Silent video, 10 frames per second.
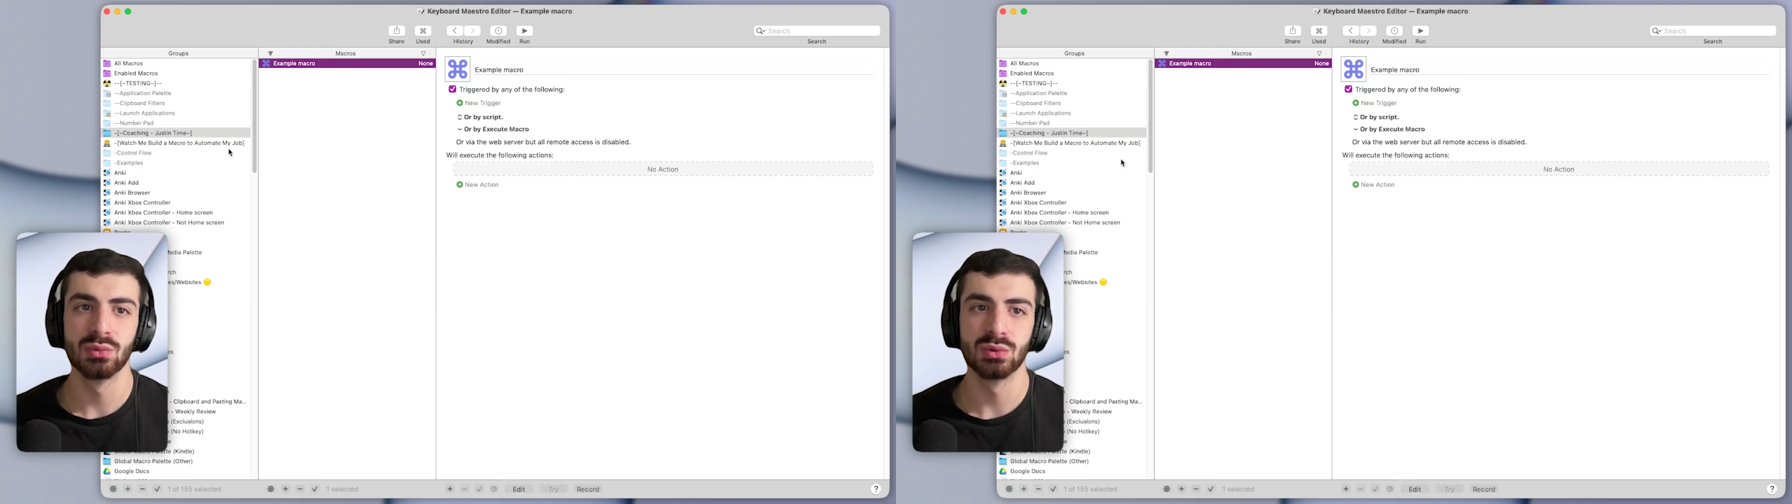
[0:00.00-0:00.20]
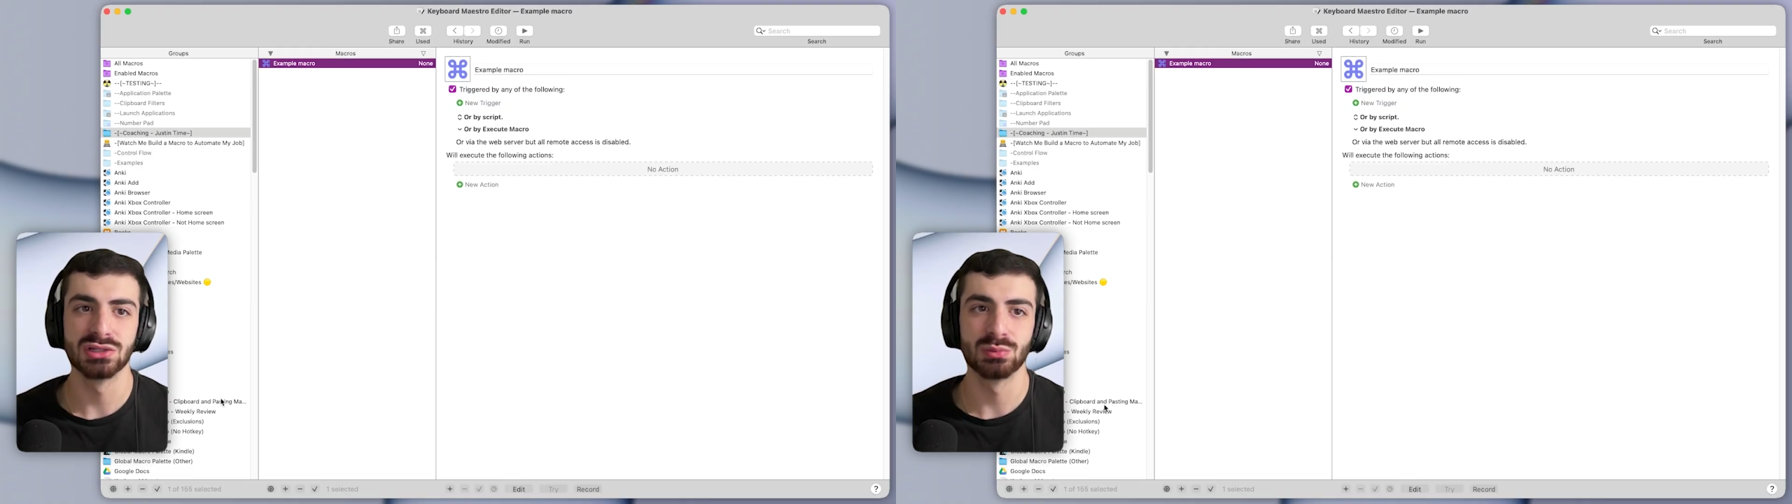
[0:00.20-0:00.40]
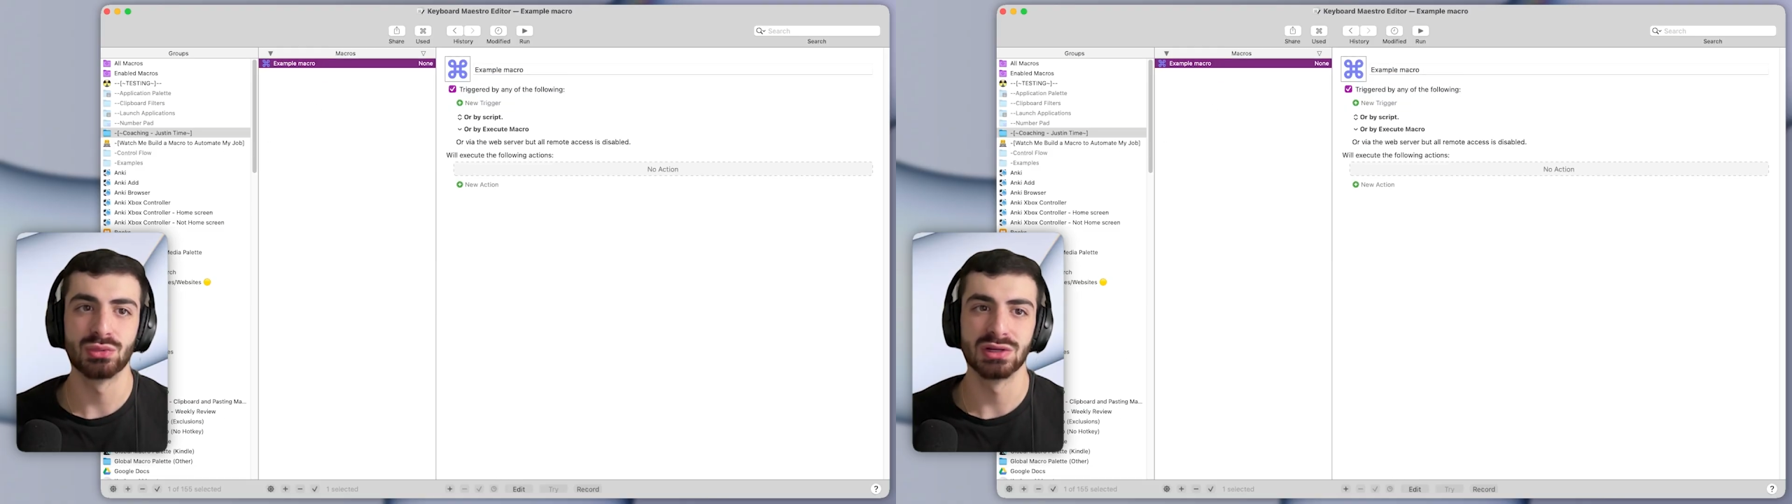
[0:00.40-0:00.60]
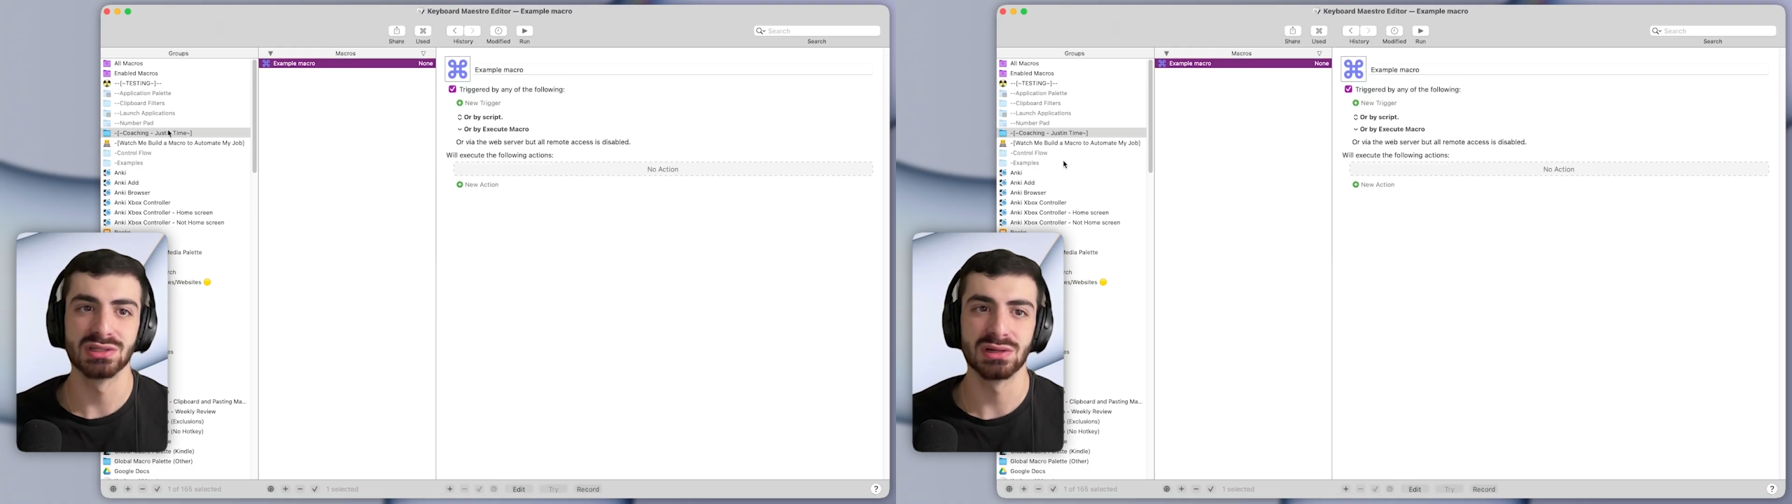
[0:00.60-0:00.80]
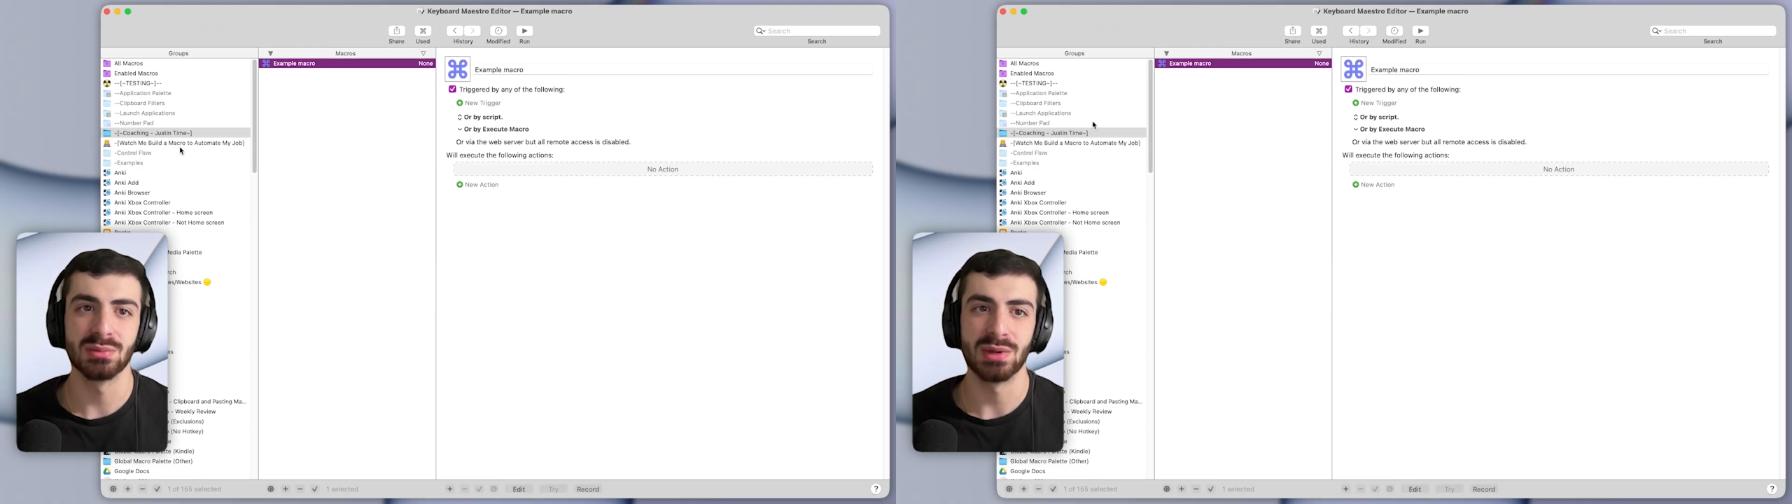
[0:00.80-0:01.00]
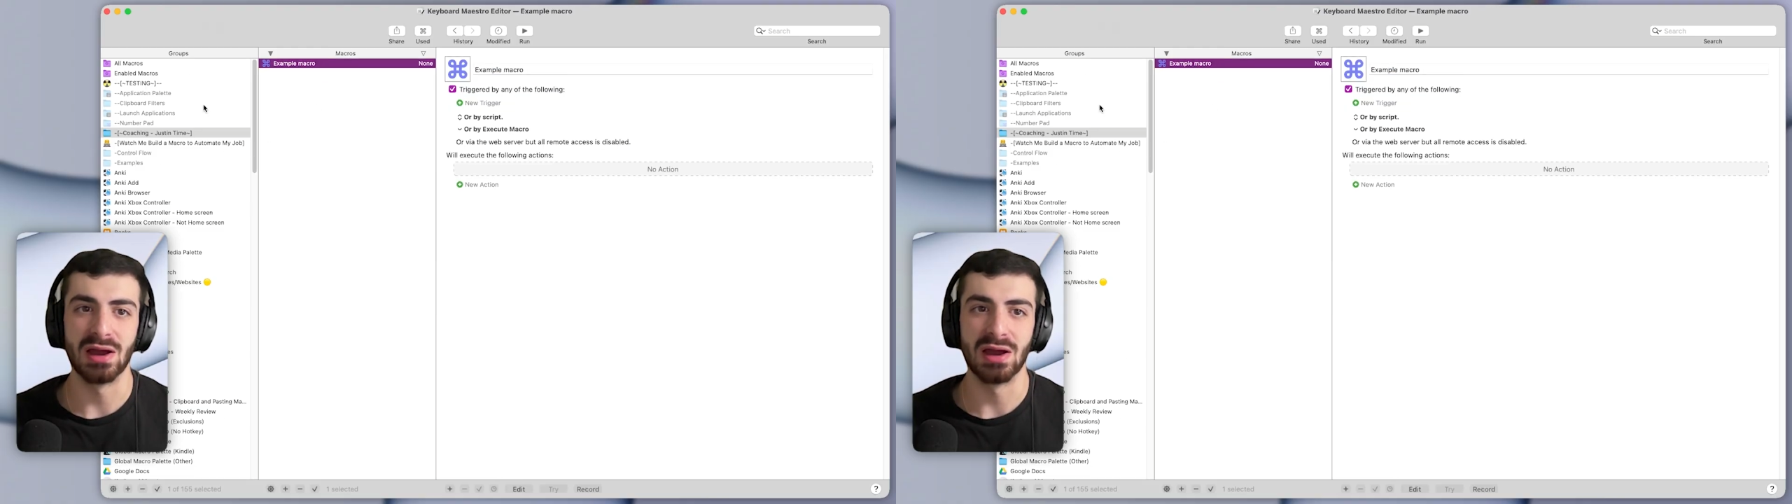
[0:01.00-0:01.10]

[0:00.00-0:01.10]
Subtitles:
which brings it up